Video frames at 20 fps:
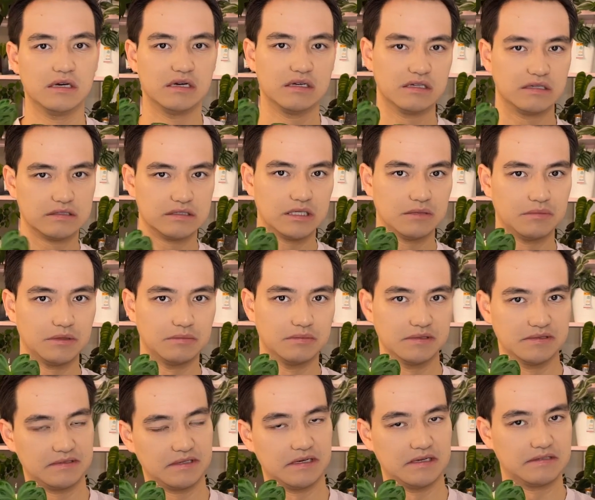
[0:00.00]
Some people
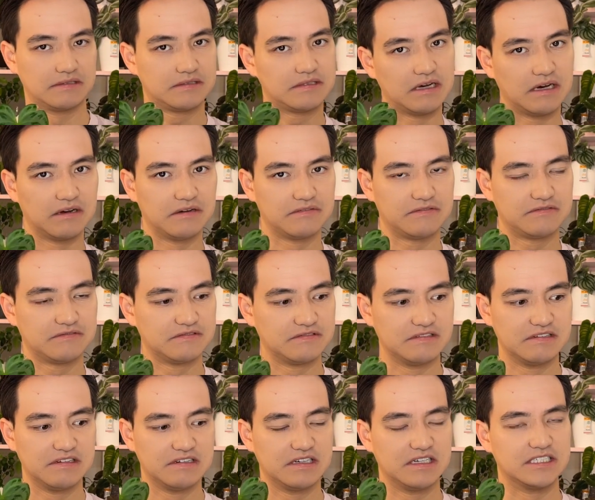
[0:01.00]
say it's tough,
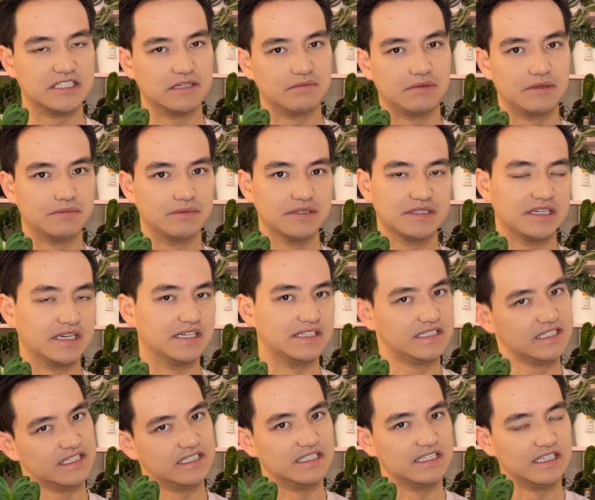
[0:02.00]
and some people say it's
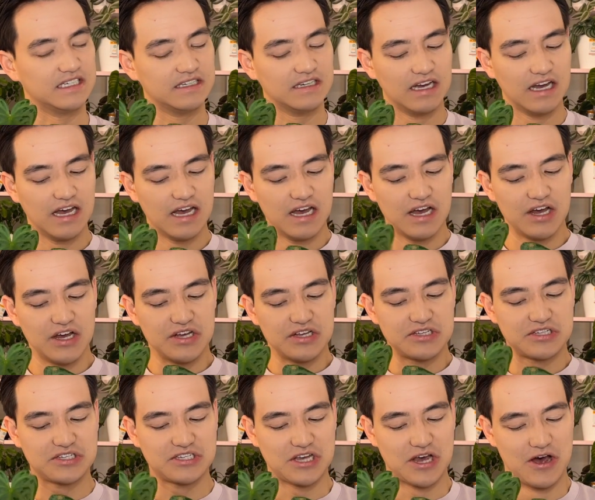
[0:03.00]
easy.
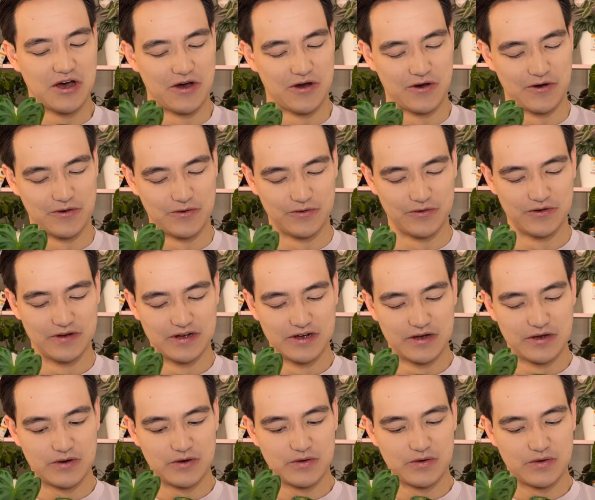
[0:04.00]
So
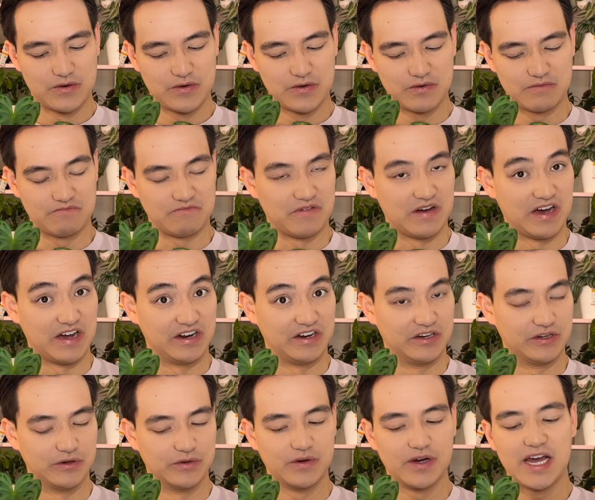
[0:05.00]
I don't
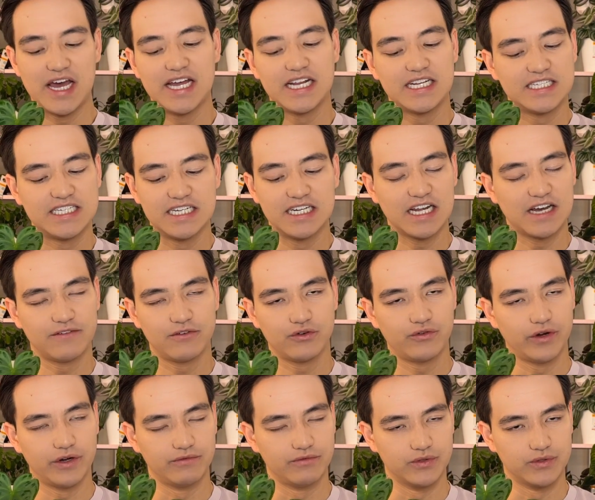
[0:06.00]
know. It didn't have a
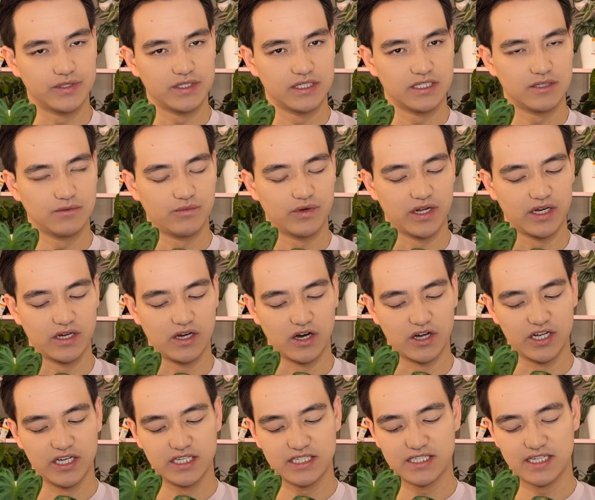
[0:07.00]
great root system when I got
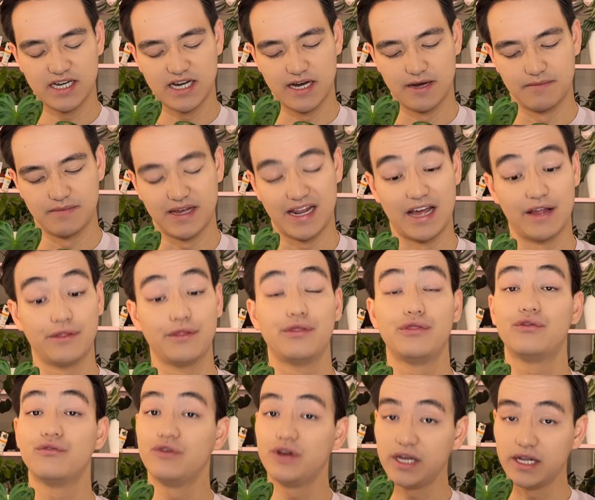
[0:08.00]
it. It had
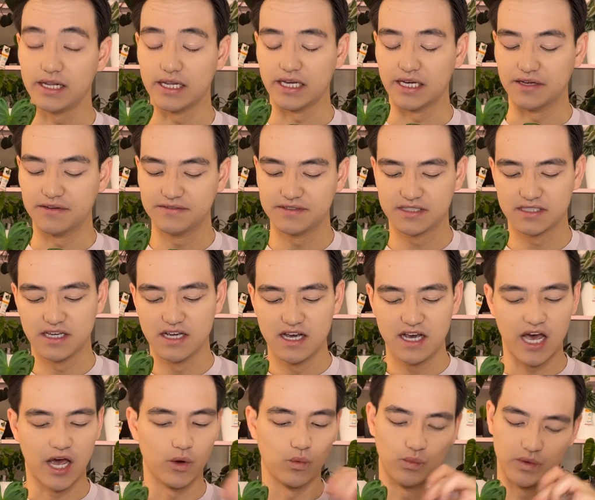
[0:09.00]
3 leaves.
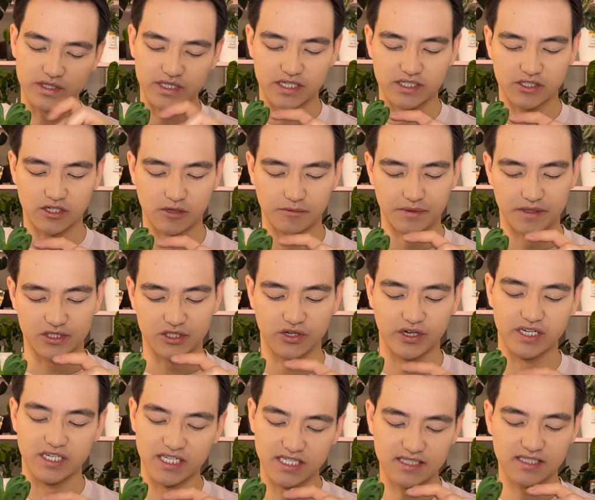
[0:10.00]
I wish I took a picture. I
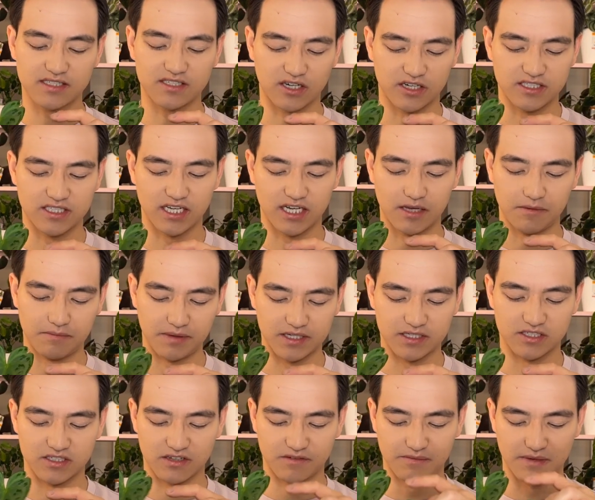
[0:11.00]
need to start taking
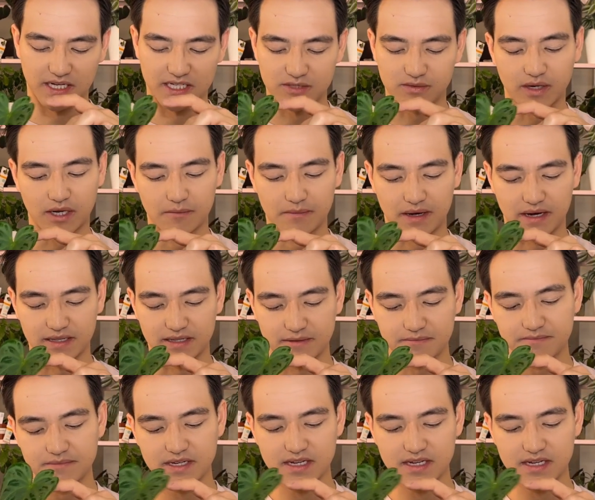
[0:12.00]
pictures of plants when I buy them.